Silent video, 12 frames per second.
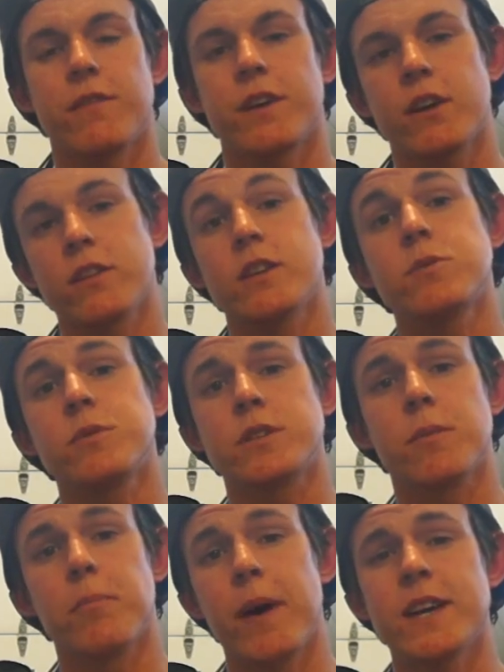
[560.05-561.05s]
I figured this
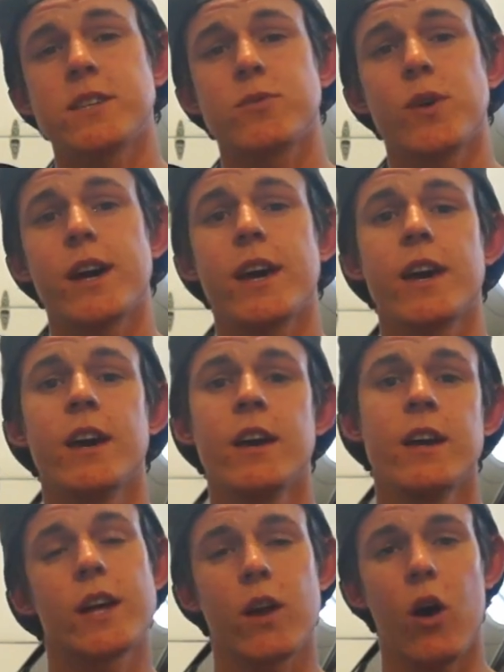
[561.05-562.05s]
was the best way
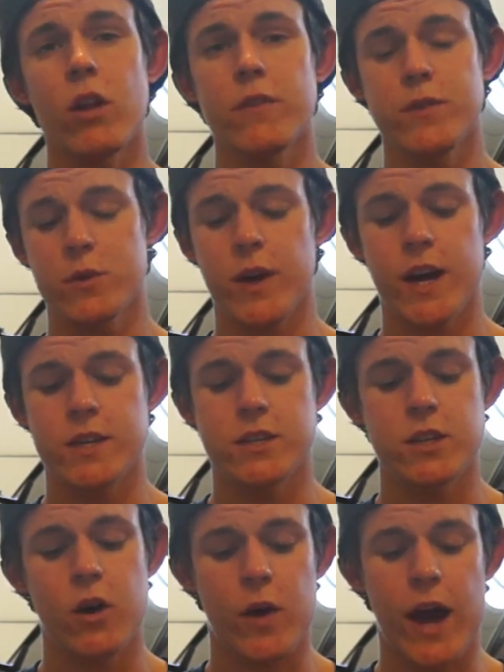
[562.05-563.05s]
to let all of you
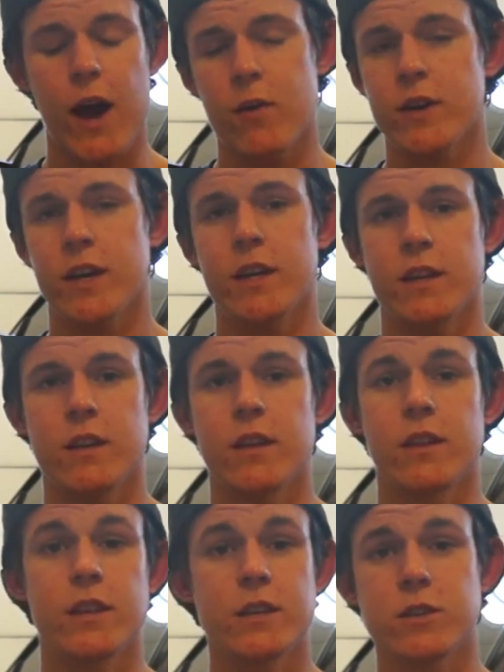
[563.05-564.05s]
guys know how to
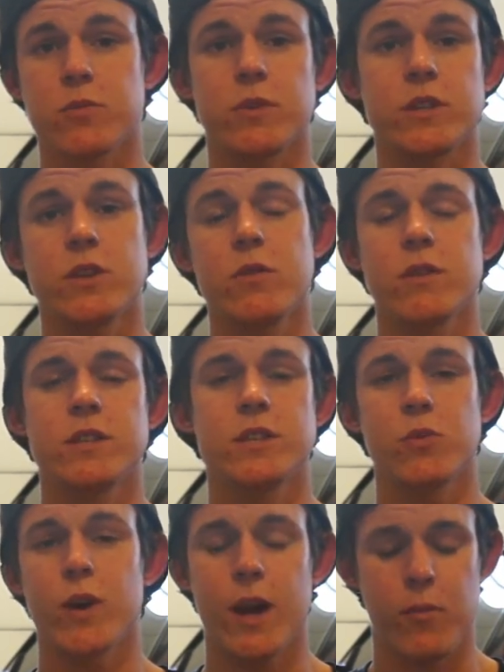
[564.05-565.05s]
get this retuned. This
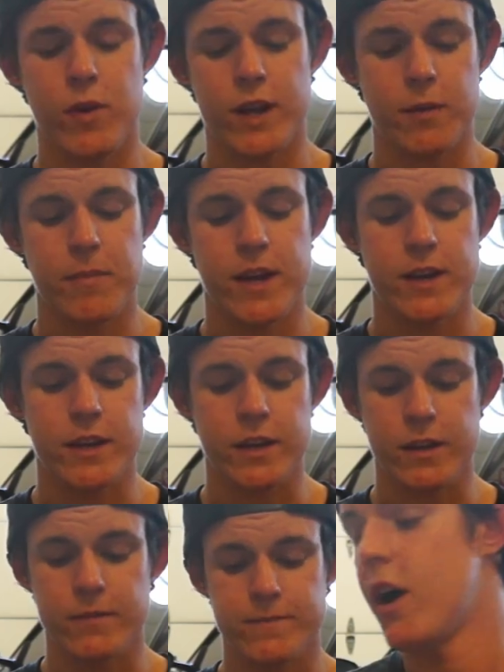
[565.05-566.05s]
is the way I'm recommending.